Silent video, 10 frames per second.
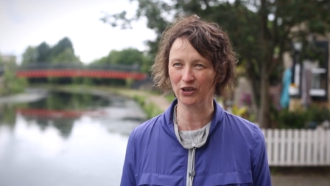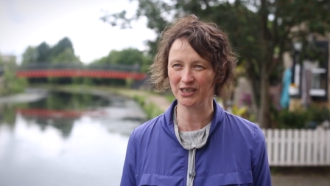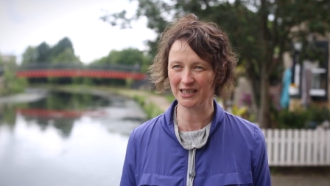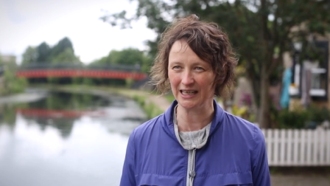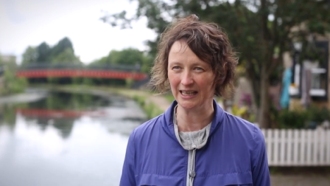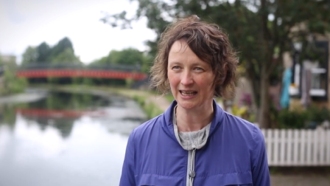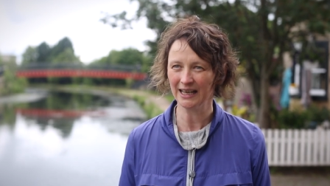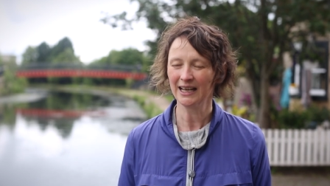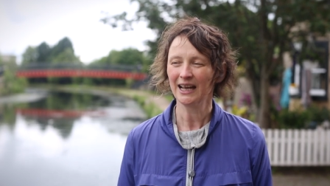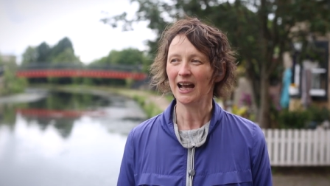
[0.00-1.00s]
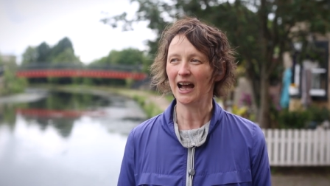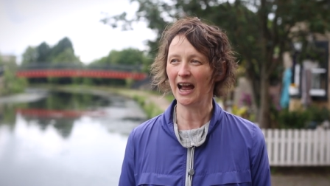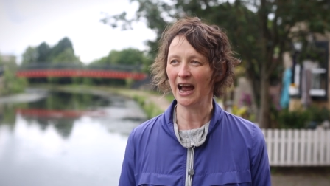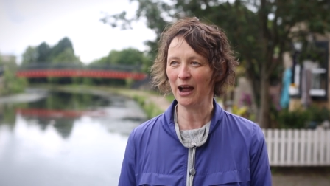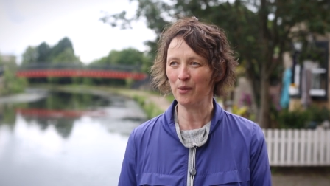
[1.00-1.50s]
could see,
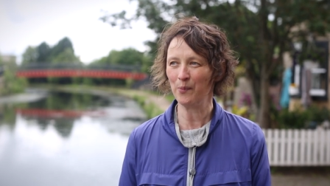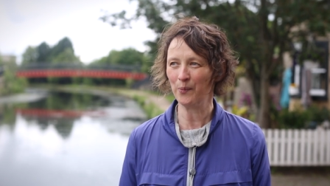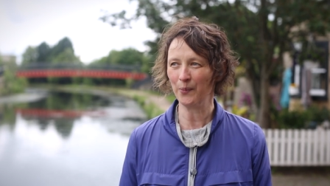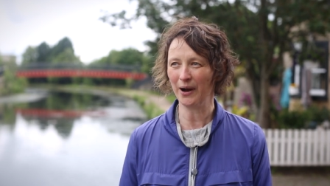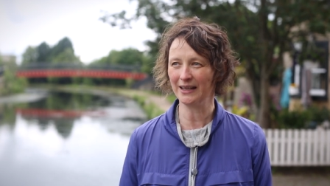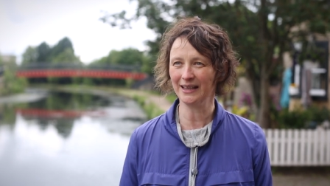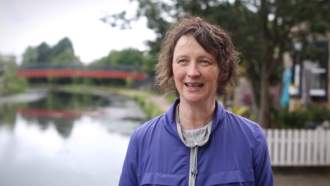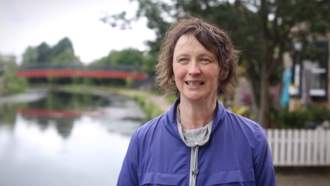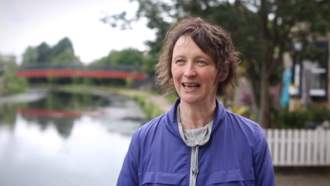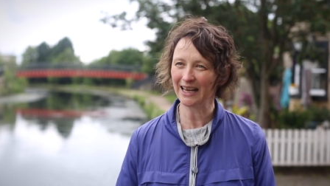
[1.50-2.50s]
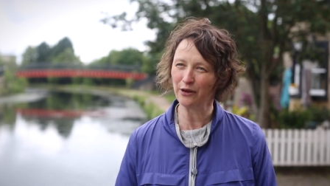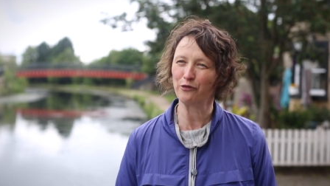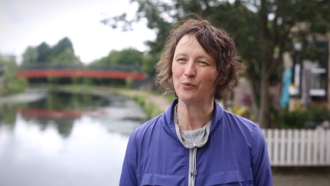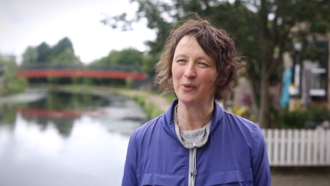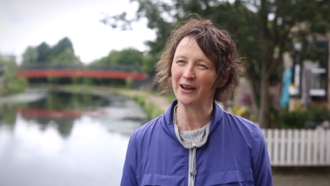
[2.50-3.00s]
and then taking it
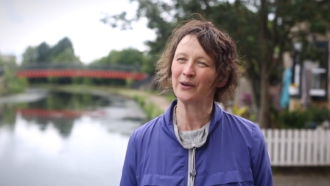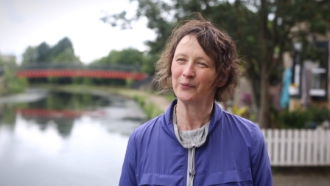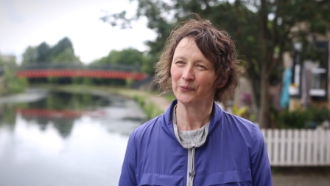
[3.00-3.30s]
from there.